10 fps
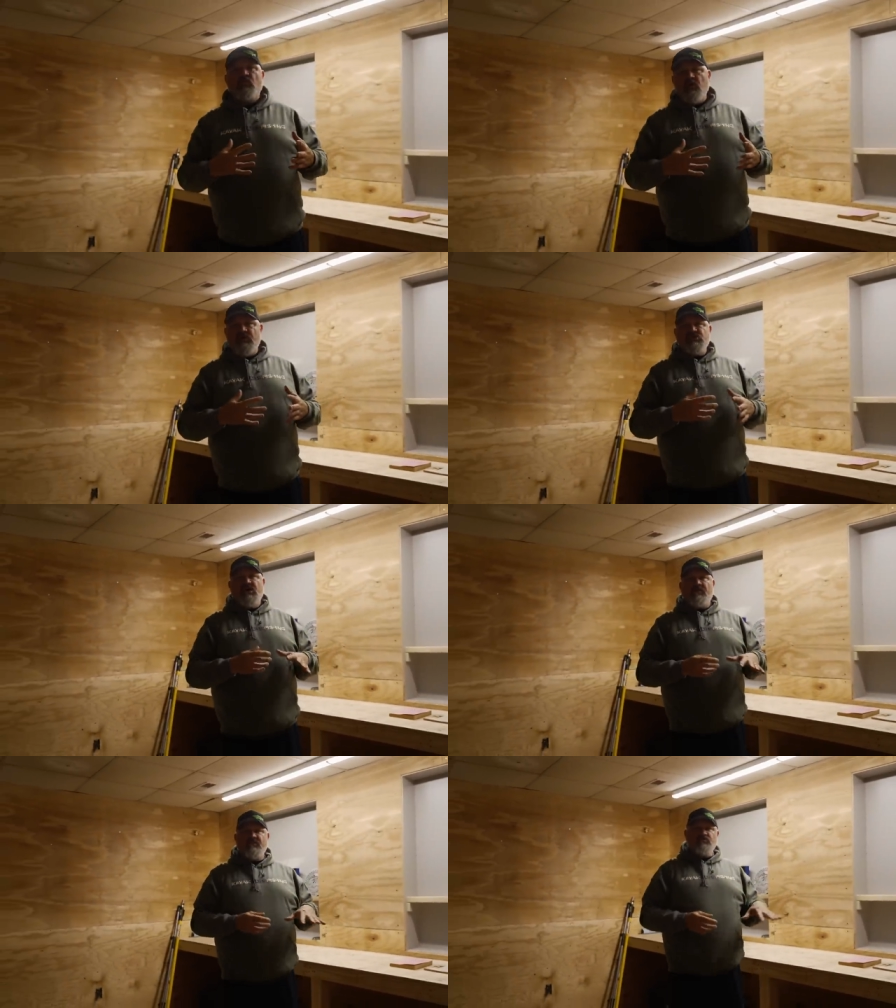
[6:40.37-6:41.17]
of the
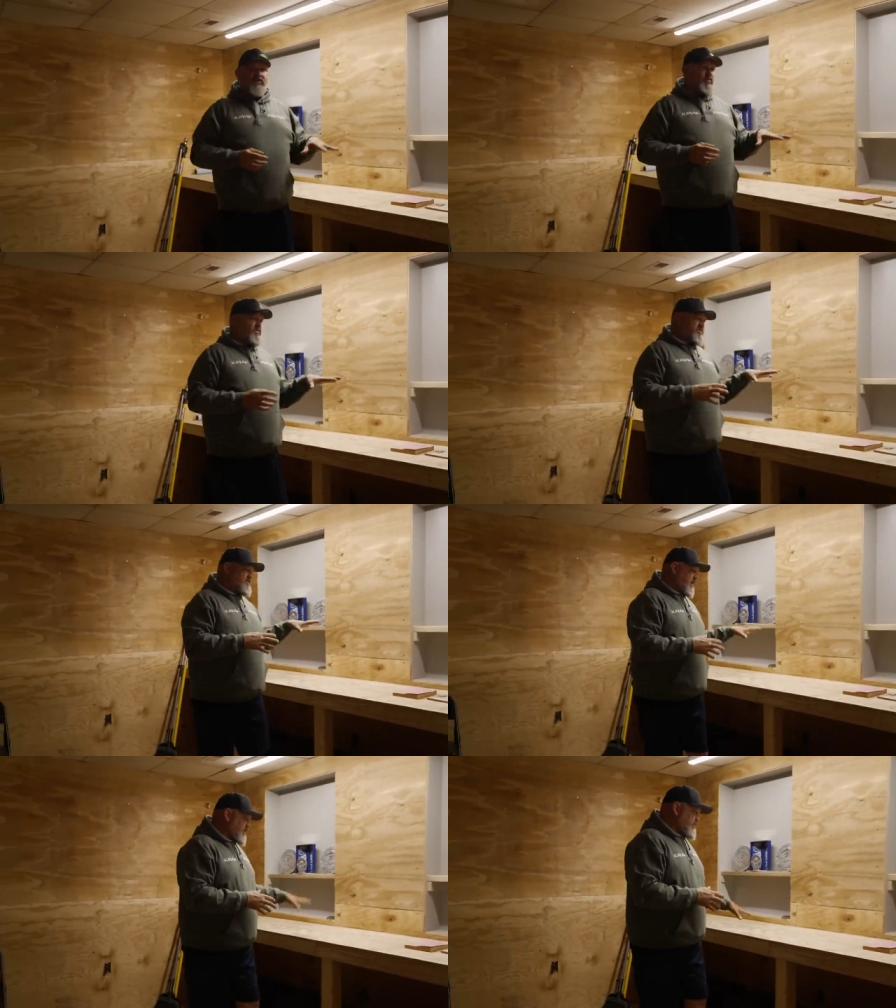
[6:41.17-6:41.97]
workshop. This will be where the
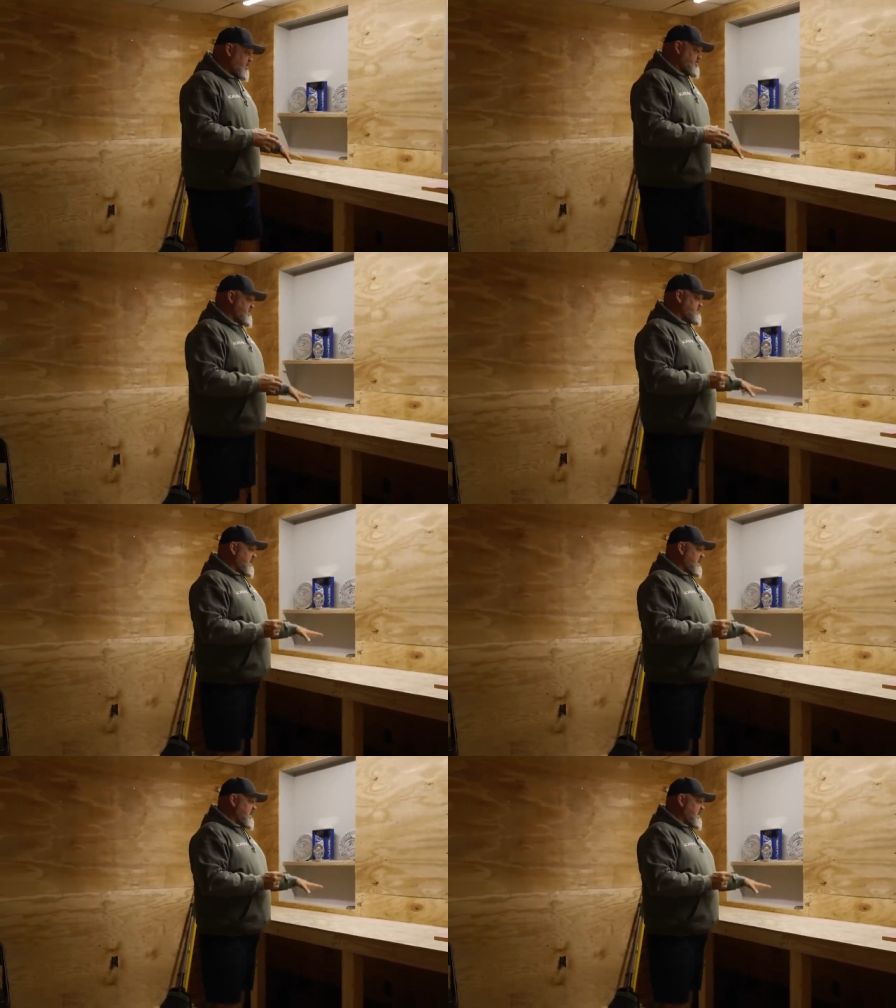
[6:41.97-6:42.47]
smaller projects